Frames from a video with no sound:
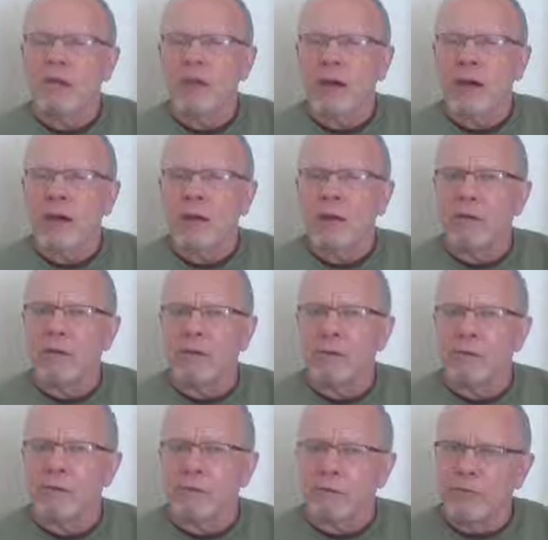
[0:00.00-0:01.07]
that
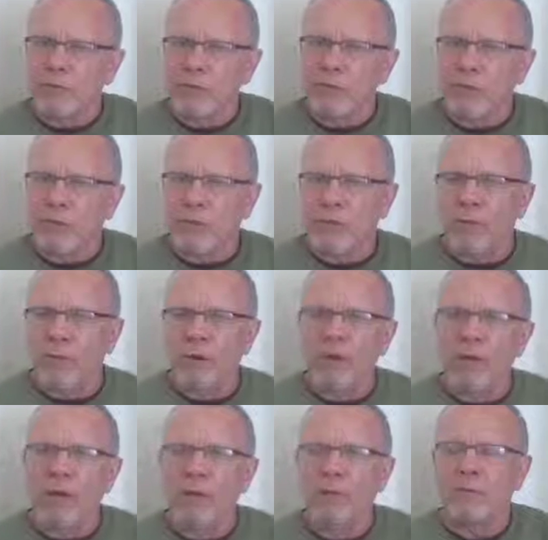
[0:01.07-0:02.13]
authors who choose to go
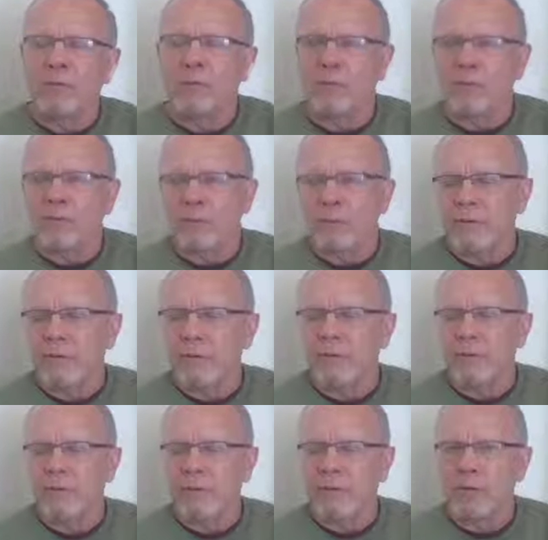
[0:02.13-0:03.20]
that route have
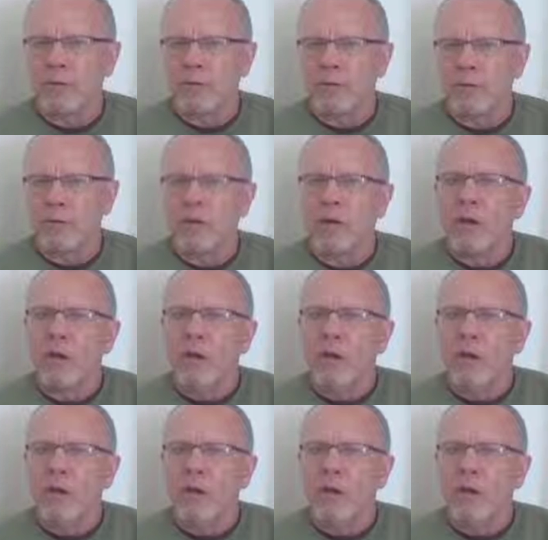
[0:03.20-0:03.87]
had produced